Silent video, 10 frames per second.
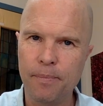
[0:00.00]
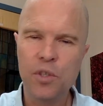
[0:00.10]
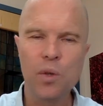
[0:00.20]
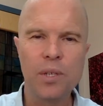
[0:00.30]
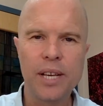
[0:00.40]

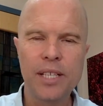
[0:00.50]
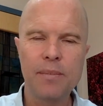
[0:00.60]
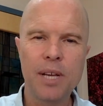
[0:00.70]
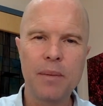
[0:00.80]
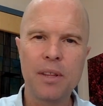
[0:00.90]
So take some
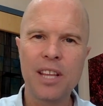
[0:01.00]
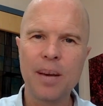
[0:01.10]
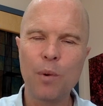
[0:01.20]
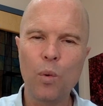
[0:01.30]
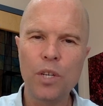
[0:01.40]
time to think
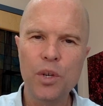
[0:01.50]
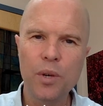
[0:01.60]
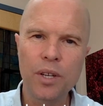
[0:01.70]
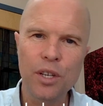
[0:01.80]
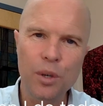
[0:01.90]
about what you
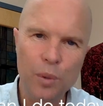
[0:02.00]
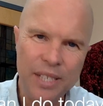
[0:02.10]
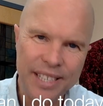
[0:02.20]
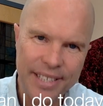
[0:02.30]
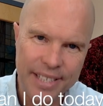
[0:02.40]
can do
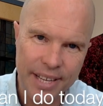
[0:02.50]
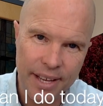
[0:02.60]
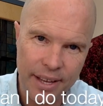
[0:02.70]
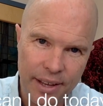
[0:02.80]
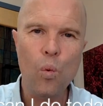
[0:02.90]

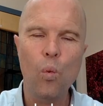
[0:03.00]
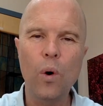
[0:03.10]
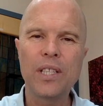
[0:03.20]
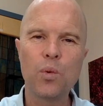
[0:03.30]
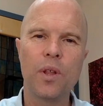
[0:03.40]
today,
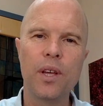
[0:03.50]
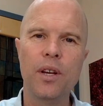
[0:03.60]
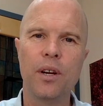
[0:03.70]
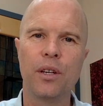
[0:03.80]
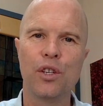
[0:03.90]
what's within
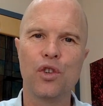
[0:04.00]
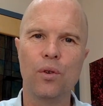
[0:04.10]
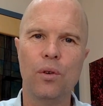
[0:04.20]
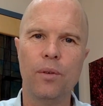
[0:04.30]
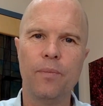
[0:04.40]
your
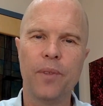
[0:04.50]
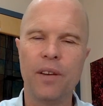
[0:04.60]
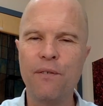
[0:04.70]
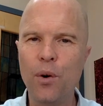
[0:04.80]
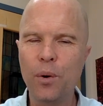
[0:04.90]
control,
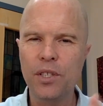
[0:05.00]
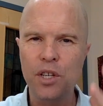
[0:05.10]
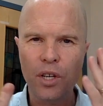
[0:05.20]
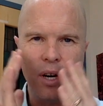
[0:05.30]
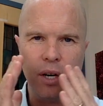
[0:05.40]
and focus
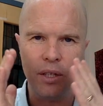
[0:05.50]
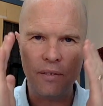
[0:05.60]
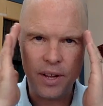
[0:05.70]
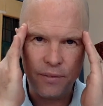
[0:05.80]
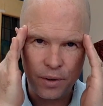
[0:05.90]
your cognitive
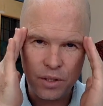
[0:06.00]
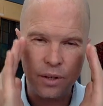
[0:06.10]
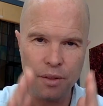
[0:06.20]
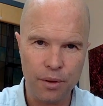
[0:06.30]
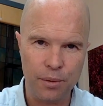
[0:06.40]
efforts
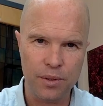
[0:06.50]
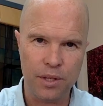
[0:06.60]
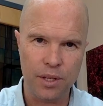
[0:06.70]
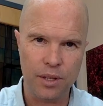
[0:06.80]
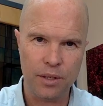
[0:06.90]
on those
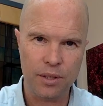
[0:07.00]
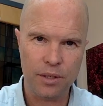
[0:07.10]
things.